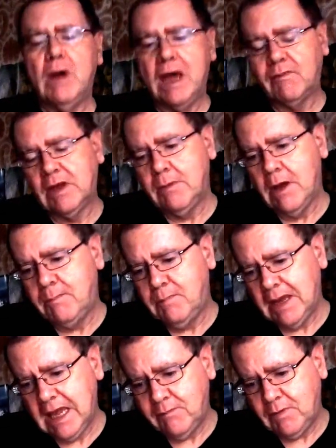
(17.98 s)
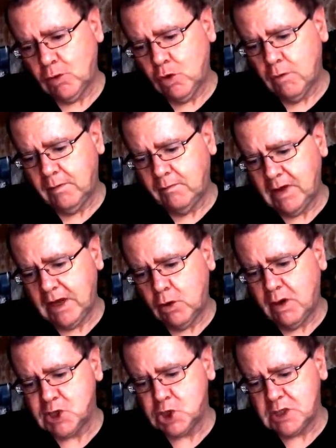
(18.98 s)
I've been given a couple of
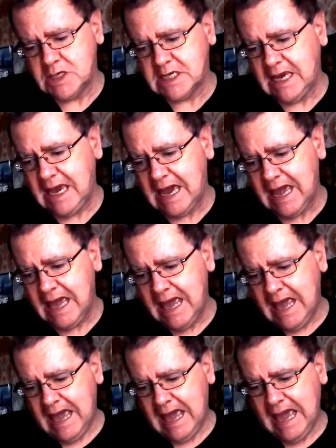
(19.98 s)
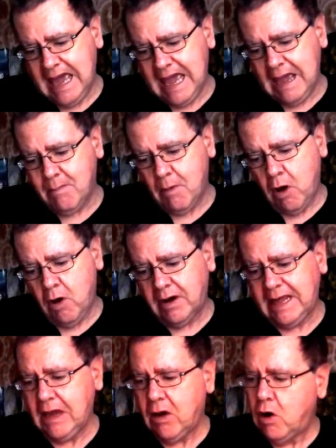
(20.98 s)
questions here
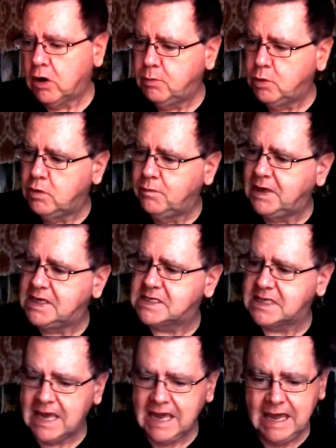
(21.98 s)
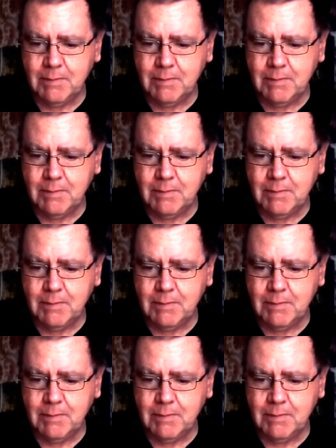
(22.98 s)
on horror movies.